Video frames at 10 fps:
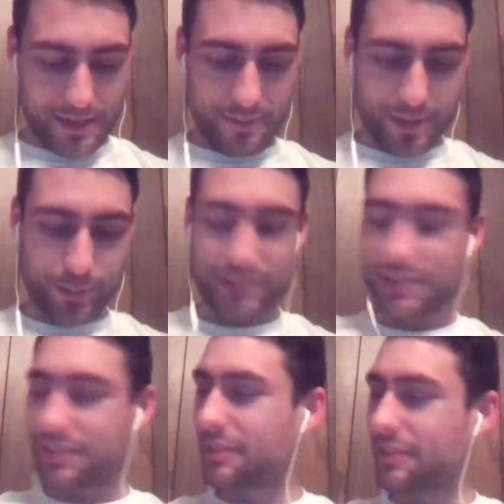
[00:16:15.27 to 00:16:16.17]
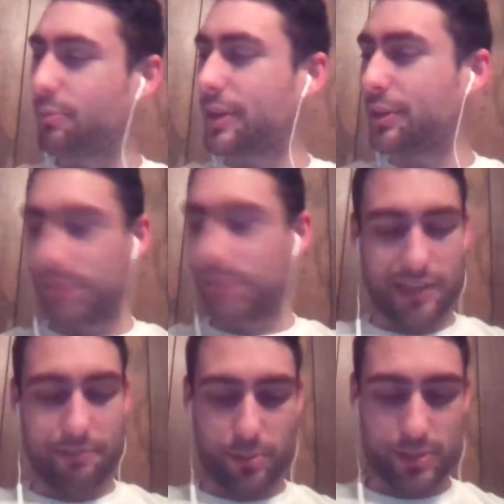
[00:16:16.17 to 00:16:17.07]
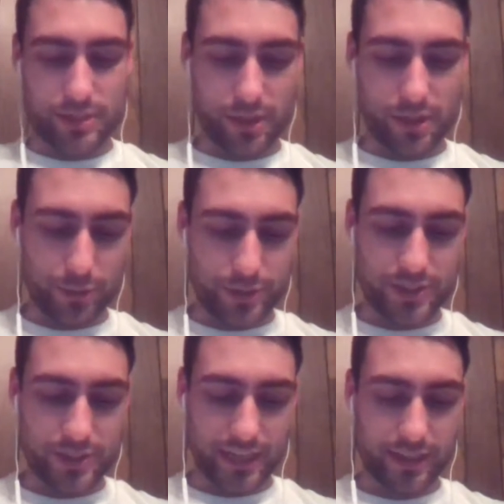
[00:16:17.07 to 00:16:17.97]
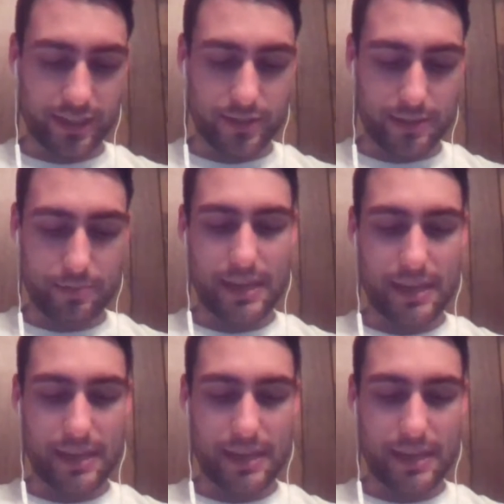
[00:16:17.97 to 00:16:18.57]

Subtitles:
It was what you sent me was a 30-second clip,